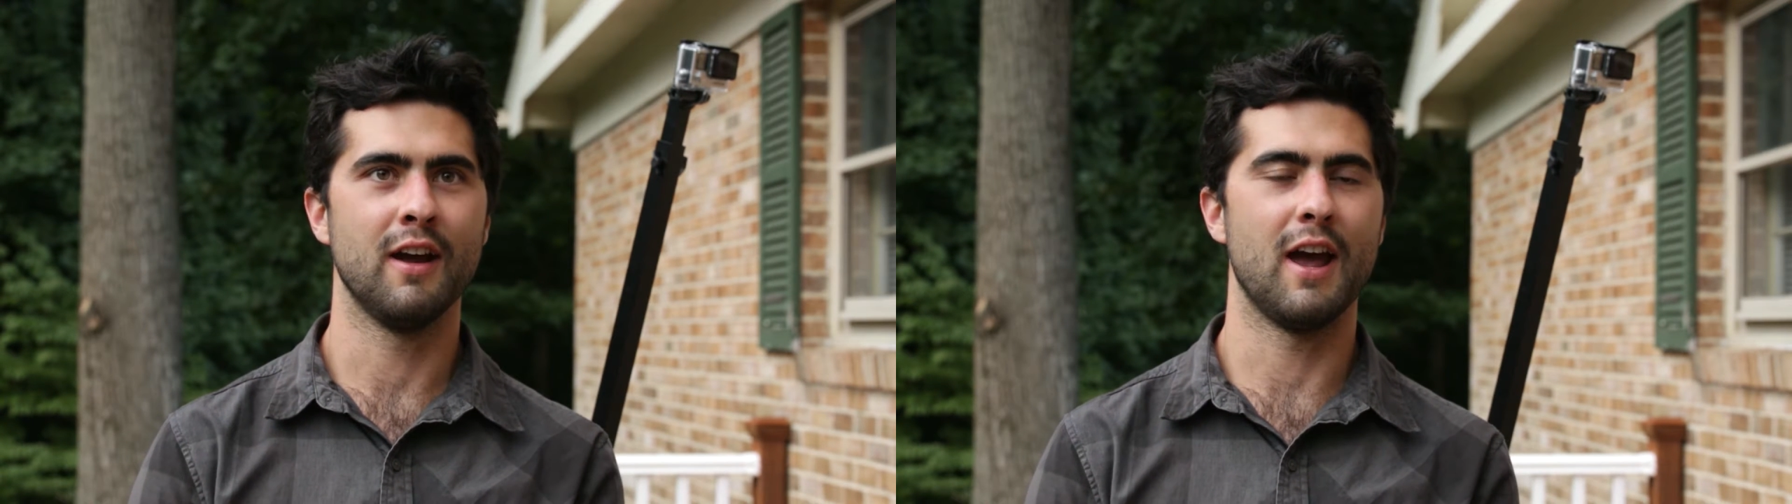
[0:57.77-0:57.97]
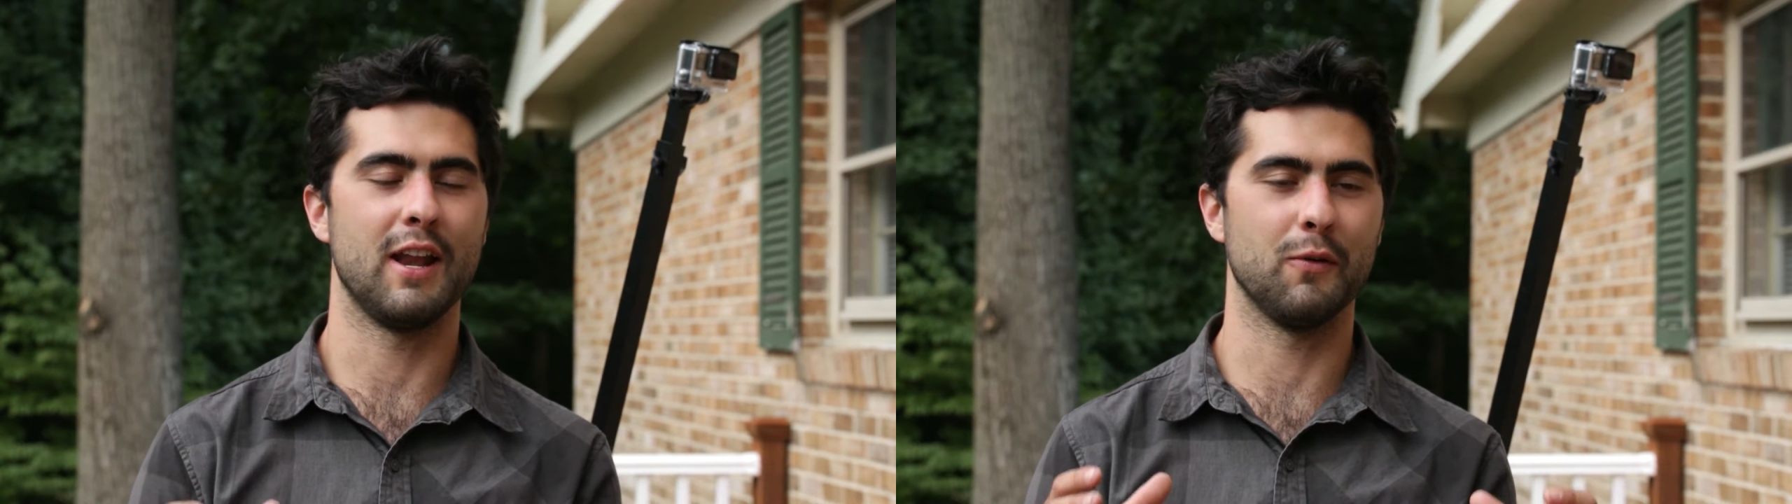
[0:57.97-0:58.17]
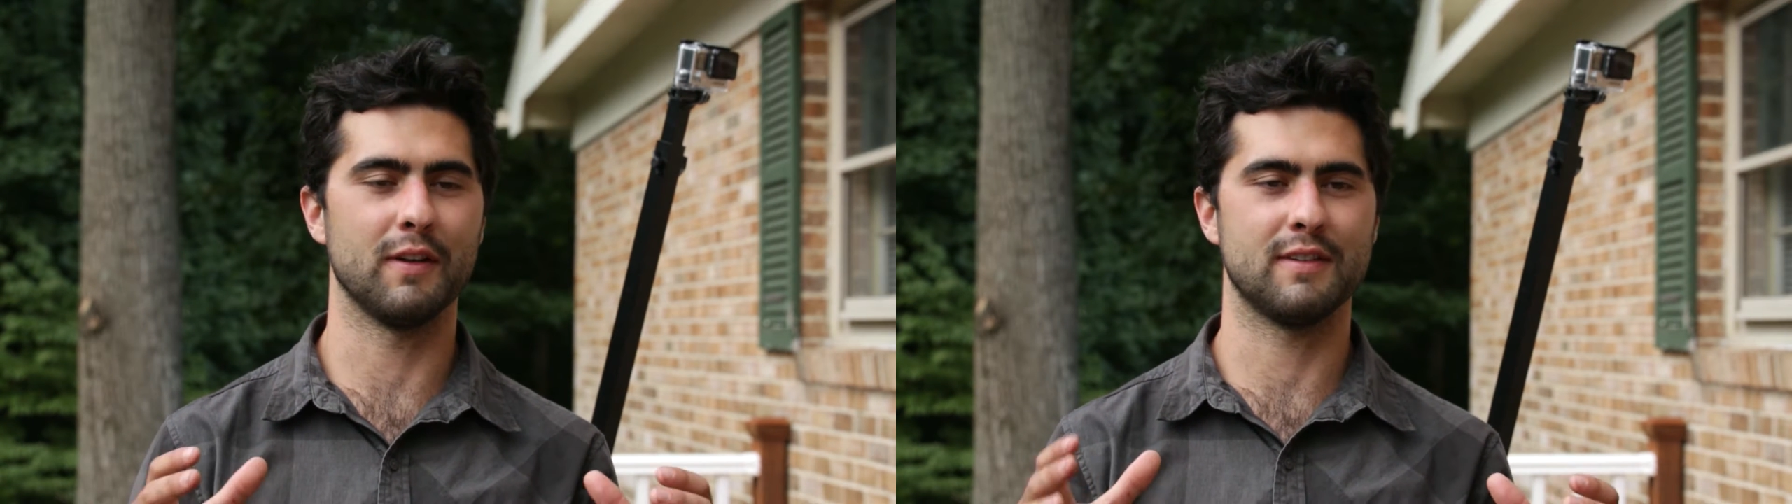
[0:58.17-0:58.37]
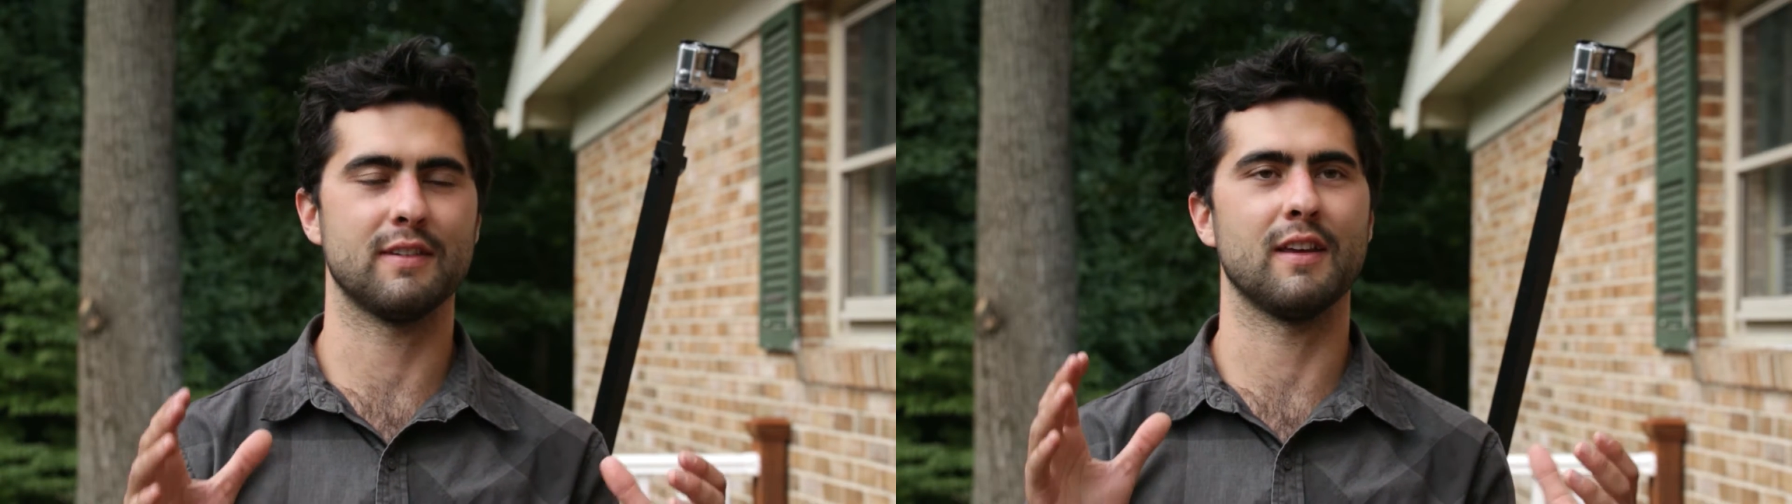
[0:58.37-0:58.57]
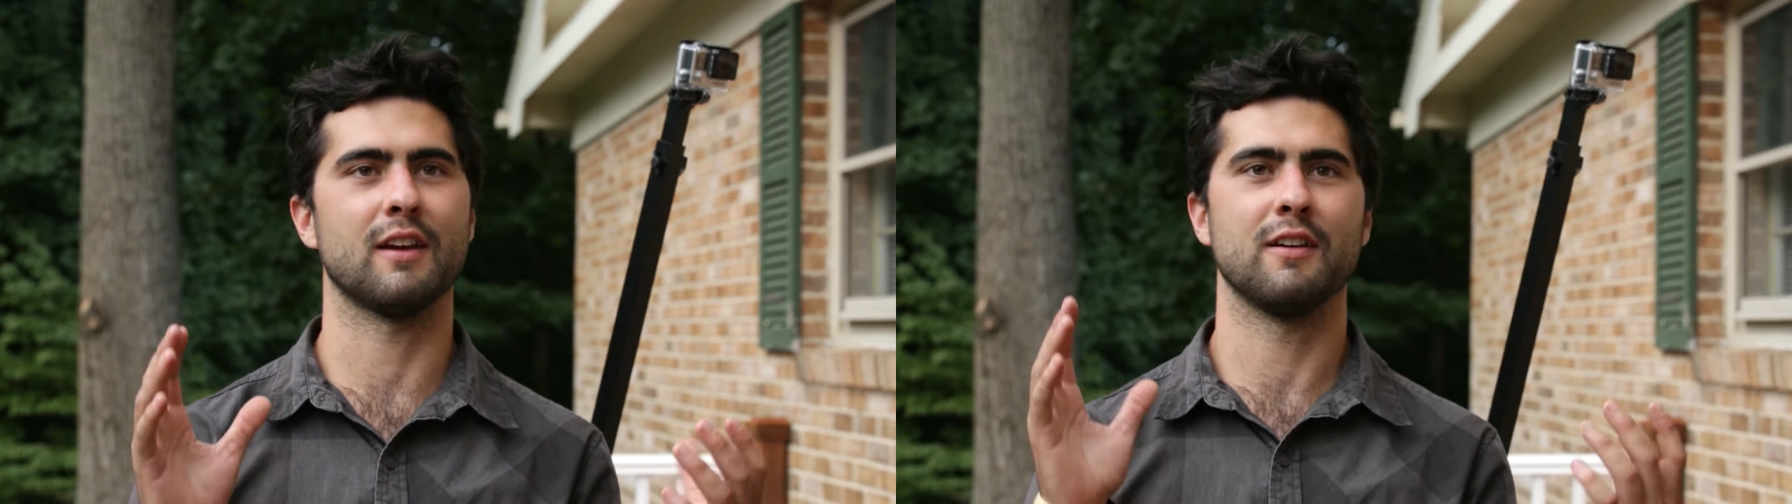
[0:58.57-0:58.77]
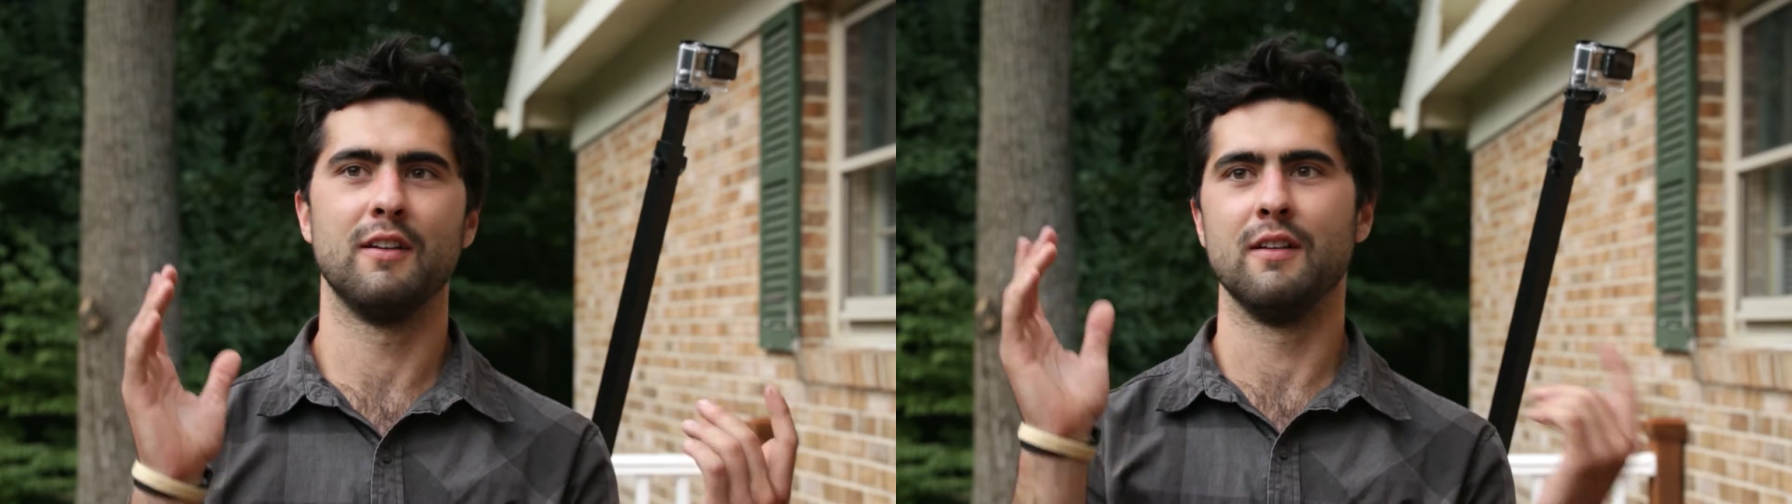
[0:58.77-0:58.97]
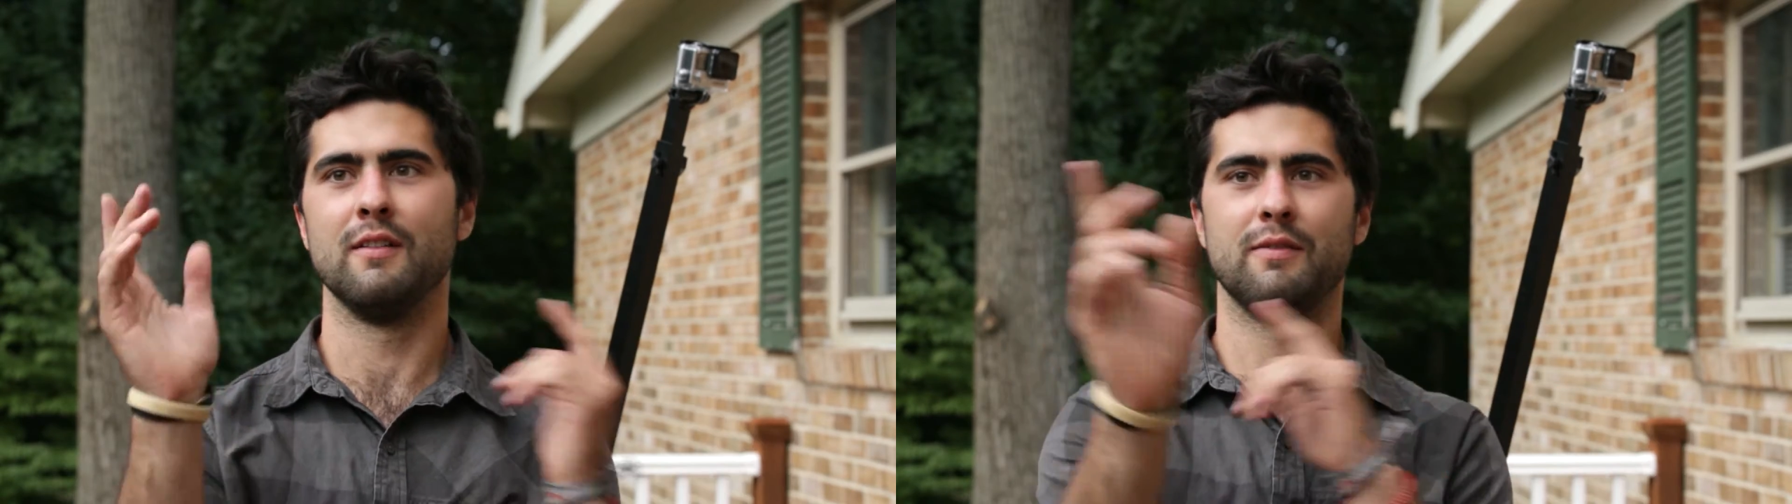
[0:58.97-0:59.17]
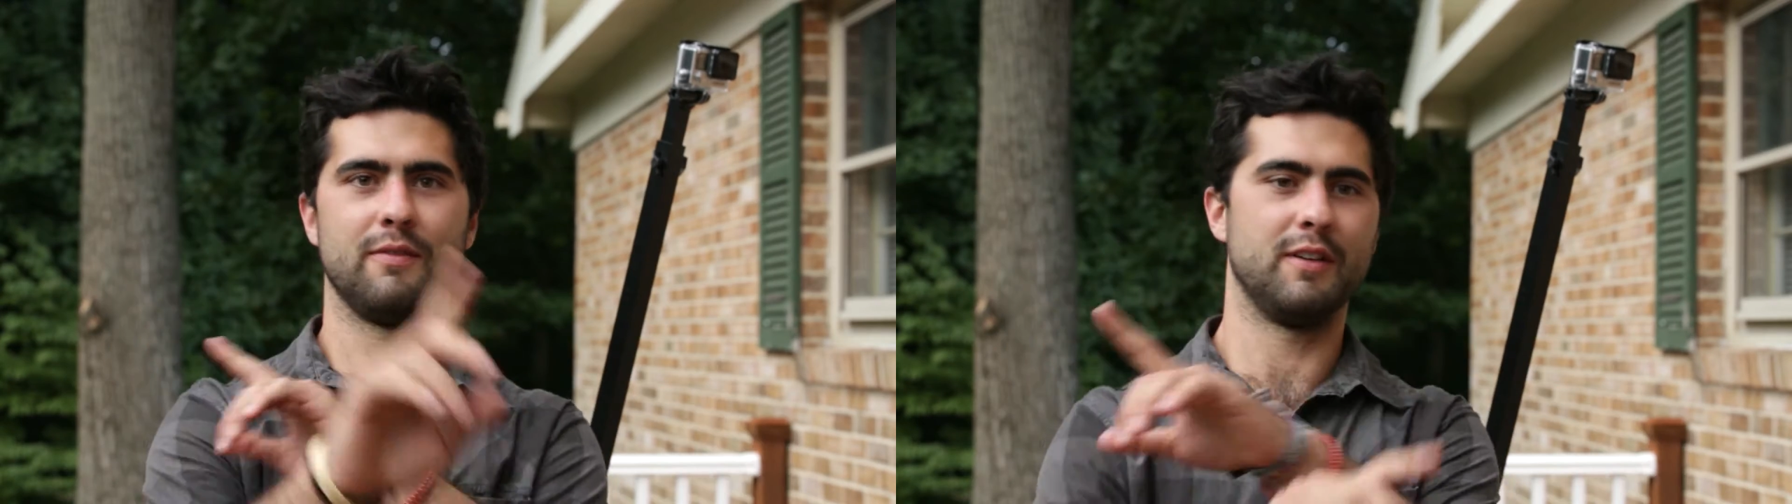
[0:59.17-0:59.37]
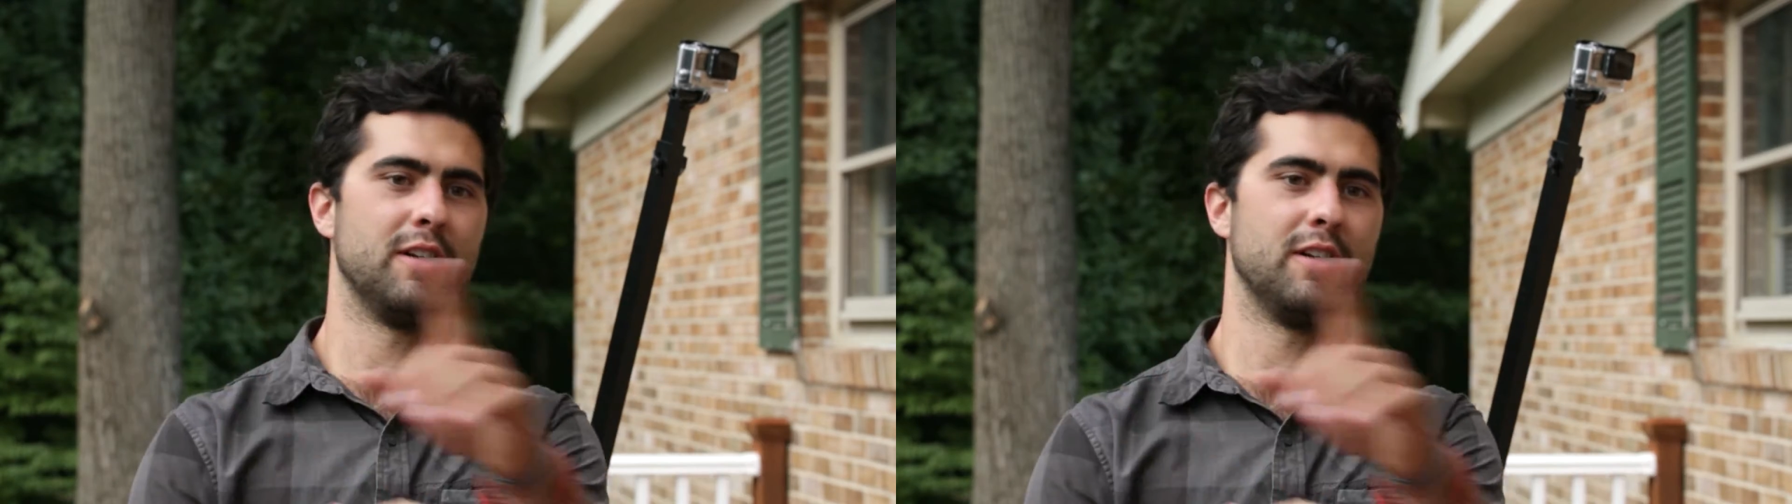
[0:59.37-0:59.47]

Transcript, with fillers: And he wants this, like, you